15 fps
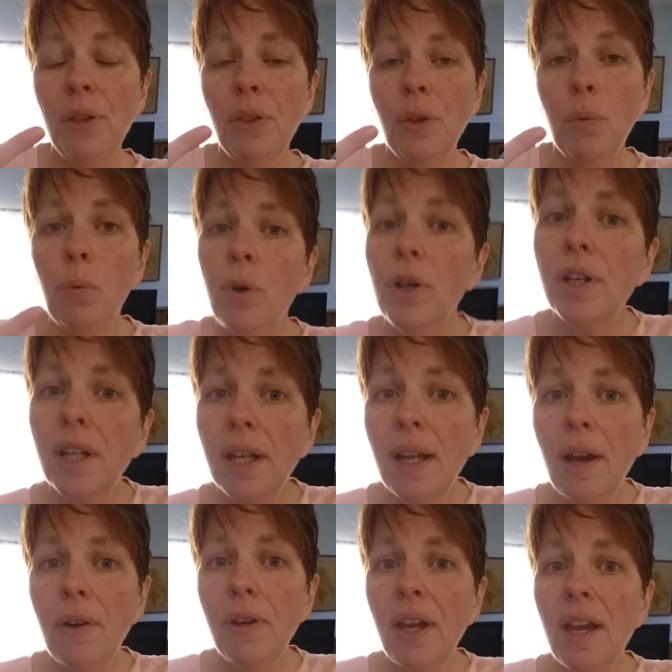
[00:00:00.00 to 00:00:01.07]
the working
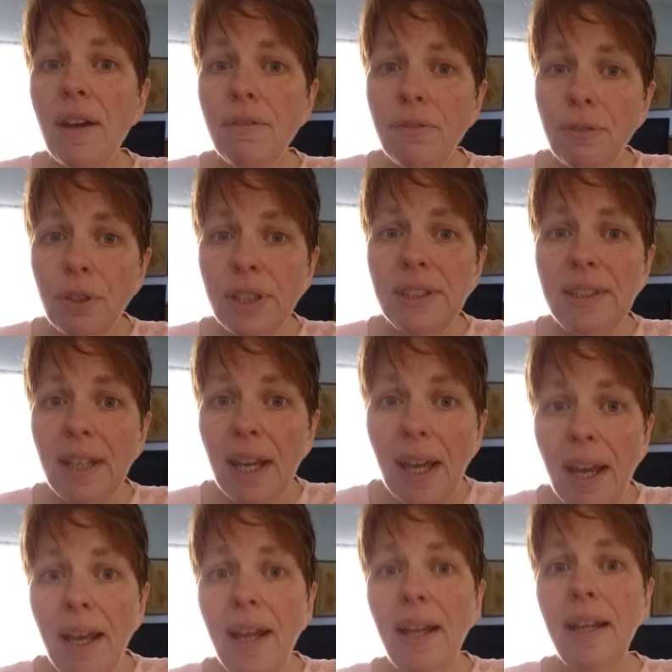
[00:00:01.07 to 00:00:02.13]
out every
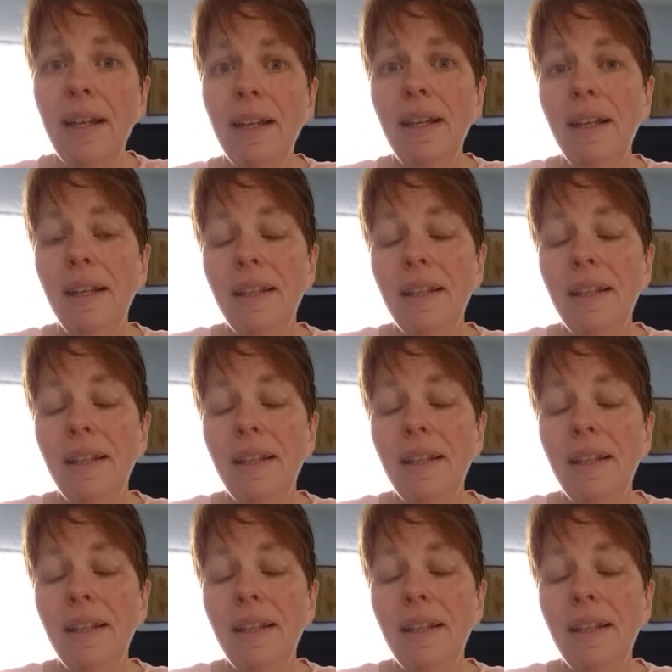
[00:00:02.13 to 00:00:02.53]
day,